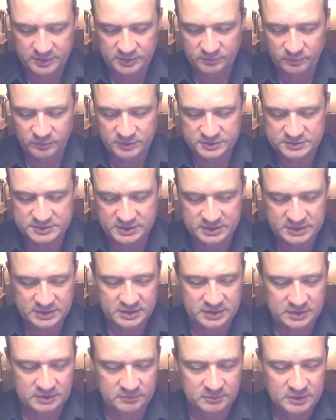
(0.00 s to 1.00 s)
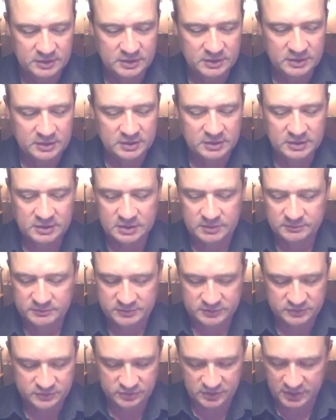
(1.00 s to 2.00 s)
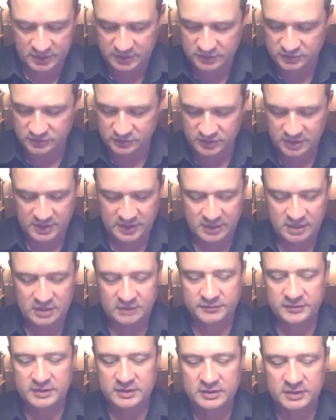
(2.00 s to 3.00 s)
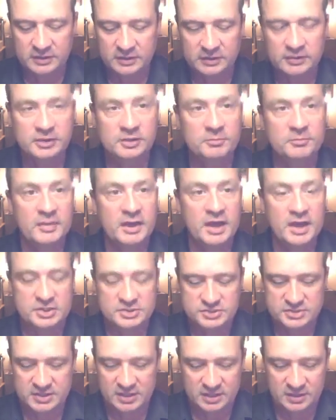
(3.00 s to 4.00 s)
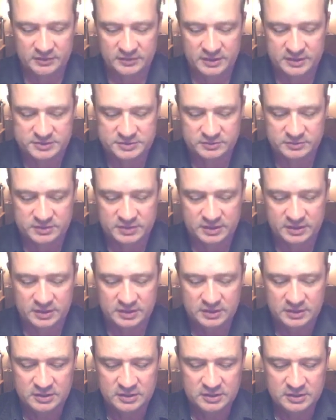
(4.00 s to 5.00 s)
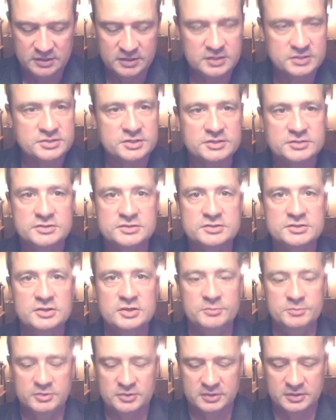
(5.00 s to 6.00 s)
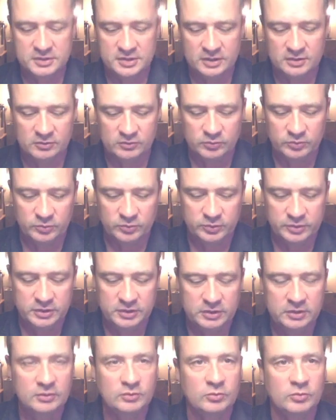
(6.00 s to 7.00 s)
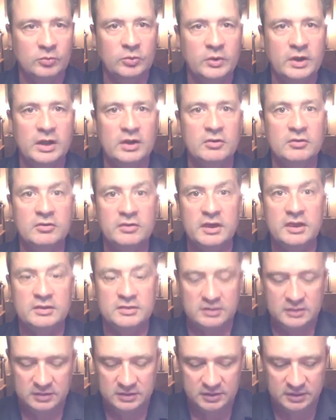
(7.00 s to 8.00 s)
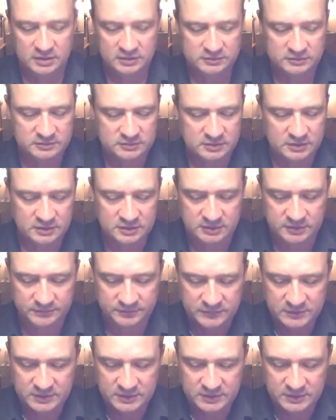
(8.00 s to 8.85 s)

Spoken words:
them once I get them to try and dry out. If they get a little mashed down, that's okay. It's just a tube. You can kind of re-round that thing out, kind of